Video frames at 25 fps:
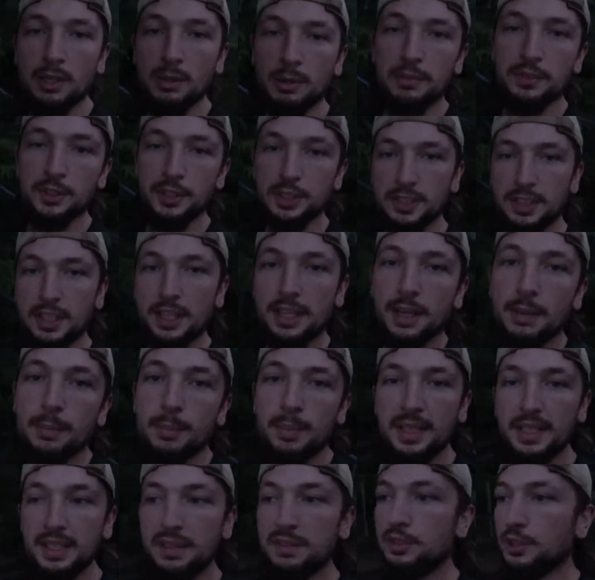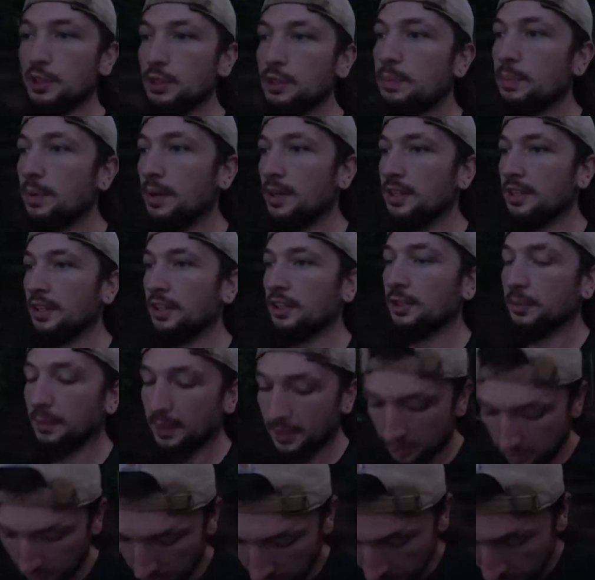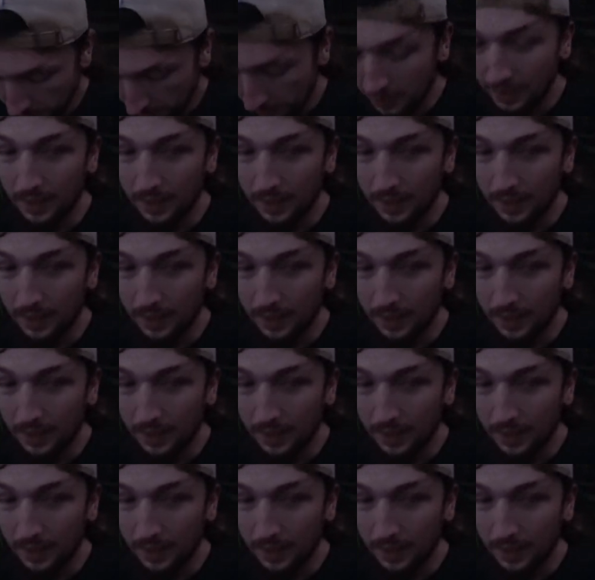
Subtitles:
We've just hit a mini viewpoint on the way up.